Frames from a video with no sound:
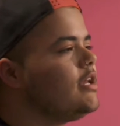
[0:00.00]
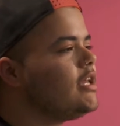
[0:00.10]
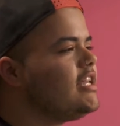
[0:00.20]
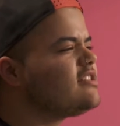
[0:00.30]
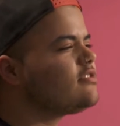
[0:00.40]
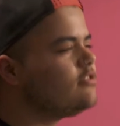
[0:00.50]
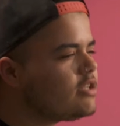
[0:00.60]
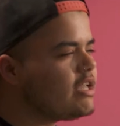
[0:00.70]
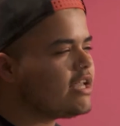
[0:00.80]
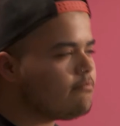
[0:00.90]
He's
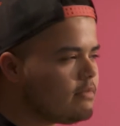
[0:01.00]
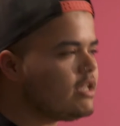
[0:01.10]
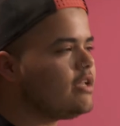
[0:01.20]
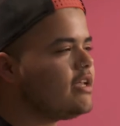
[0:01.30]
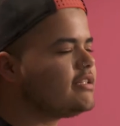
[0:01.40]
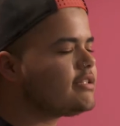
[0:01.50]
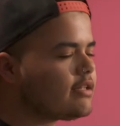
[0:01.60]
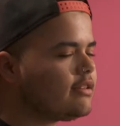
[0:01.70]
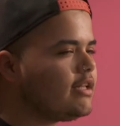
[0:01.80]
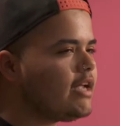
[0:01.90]
looking at me, and
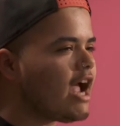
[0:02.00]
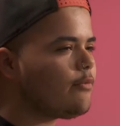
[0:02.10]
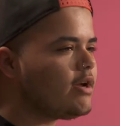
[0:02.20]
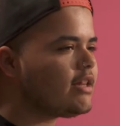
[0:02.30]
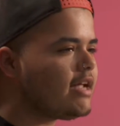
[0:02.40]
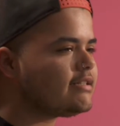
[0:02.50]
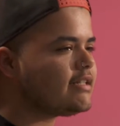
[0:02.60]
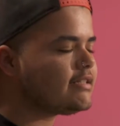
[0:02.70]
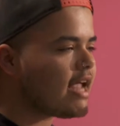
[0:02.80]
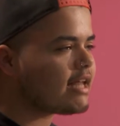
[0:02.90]
suddenly I realize
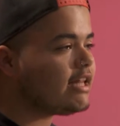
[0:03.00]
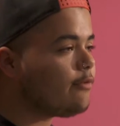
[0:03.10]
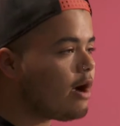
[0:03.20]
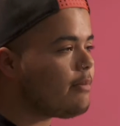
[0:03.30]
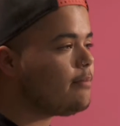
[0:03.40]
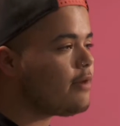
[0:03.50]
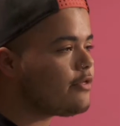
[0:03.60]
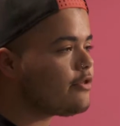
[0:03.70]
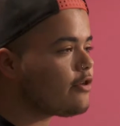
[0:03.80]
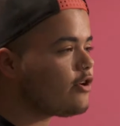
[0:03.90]
exactly why my
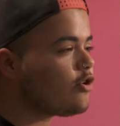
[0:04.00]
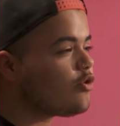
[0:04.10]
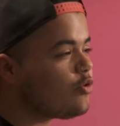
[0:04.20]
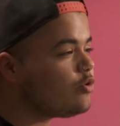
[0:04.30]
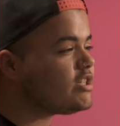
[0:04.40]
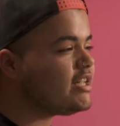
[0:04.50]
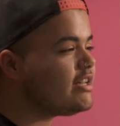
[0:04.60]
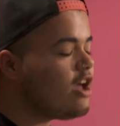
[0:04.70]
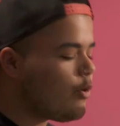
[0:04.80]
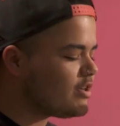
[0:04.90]
mother thought her cruelty